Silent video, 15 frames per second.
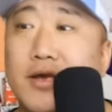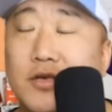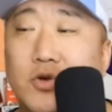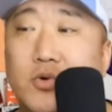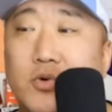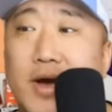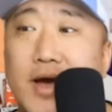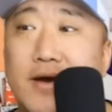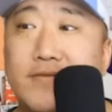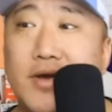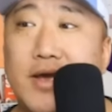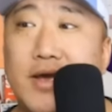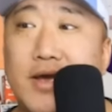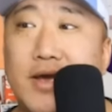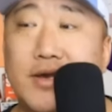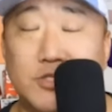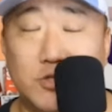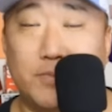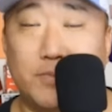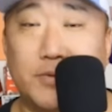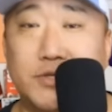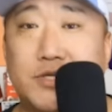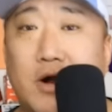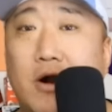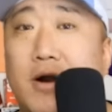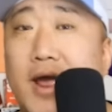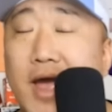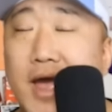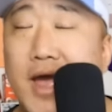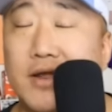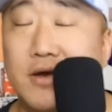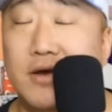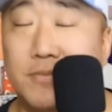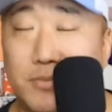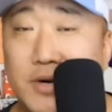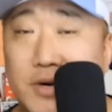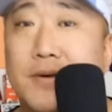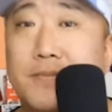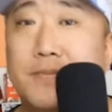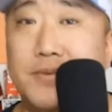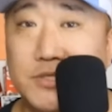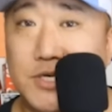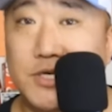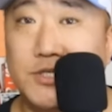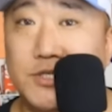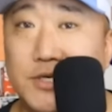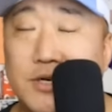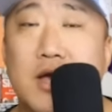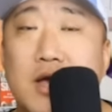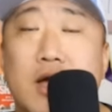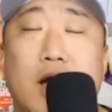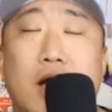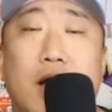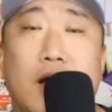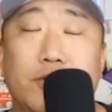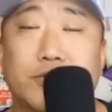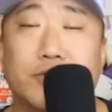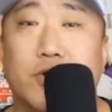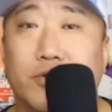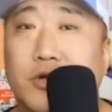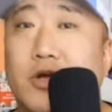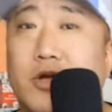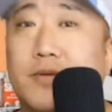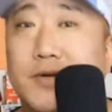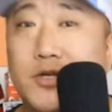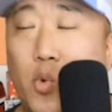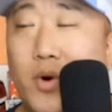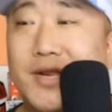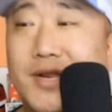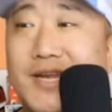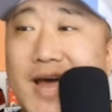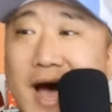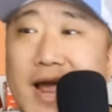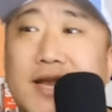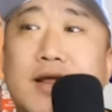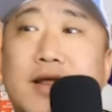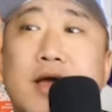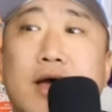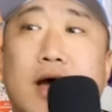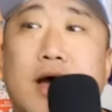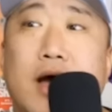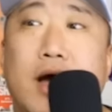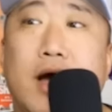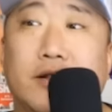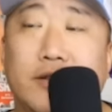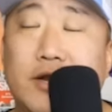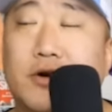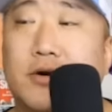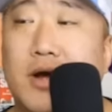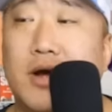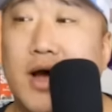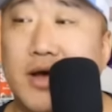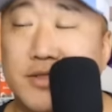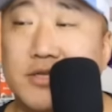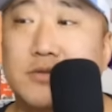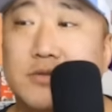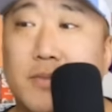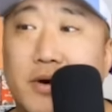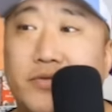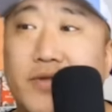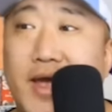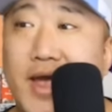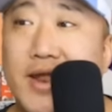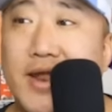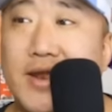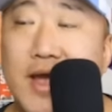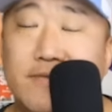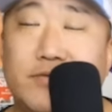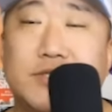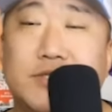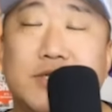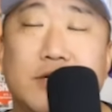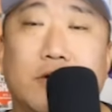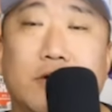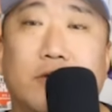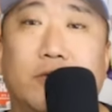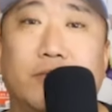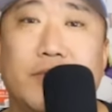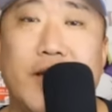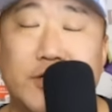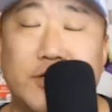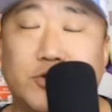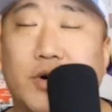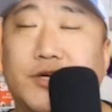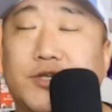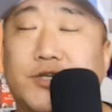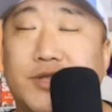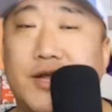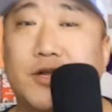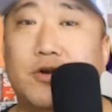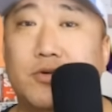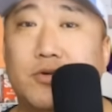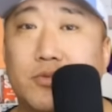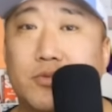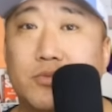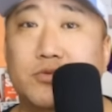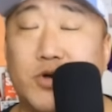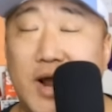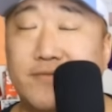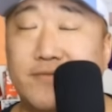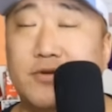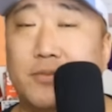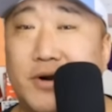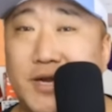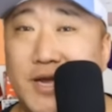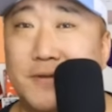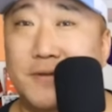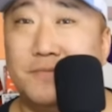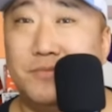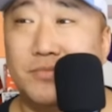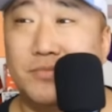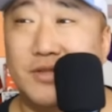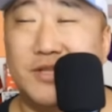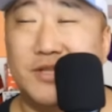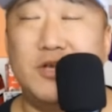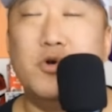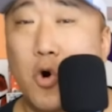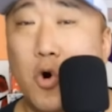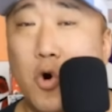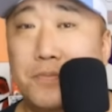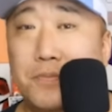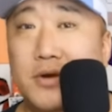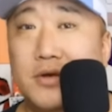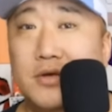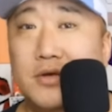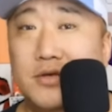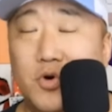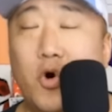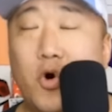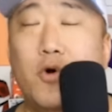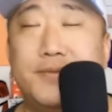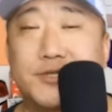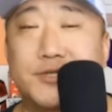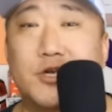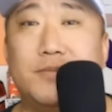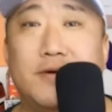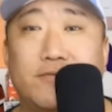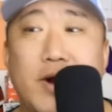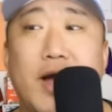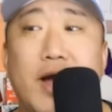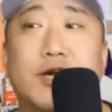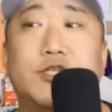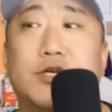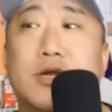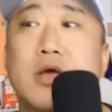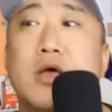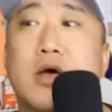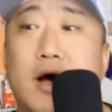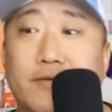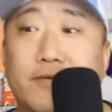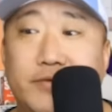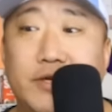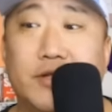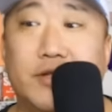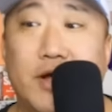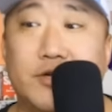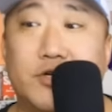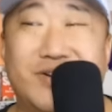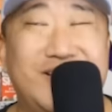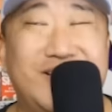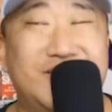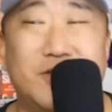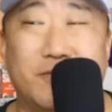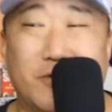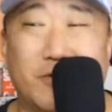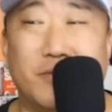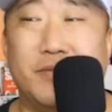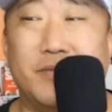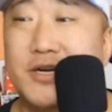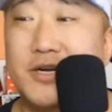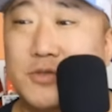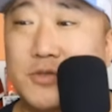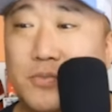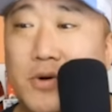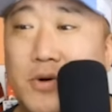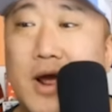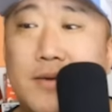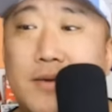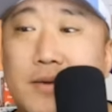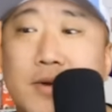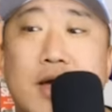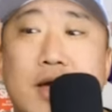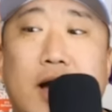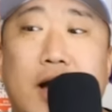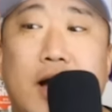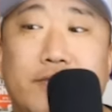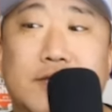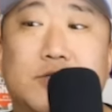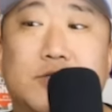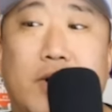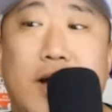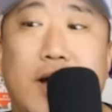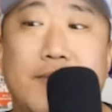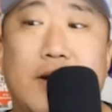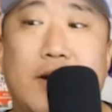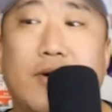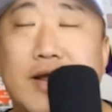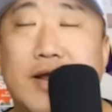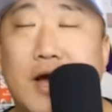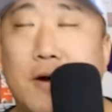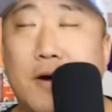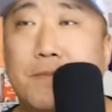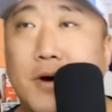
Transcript: You have a superstar at a premium position who is only going to be 29 later on this month. And every single edge rusher that you draft to bring in, you hope is going to be a fraction of Danielle Hunter. He's still firmly in his prime, and that's where I'm at right now.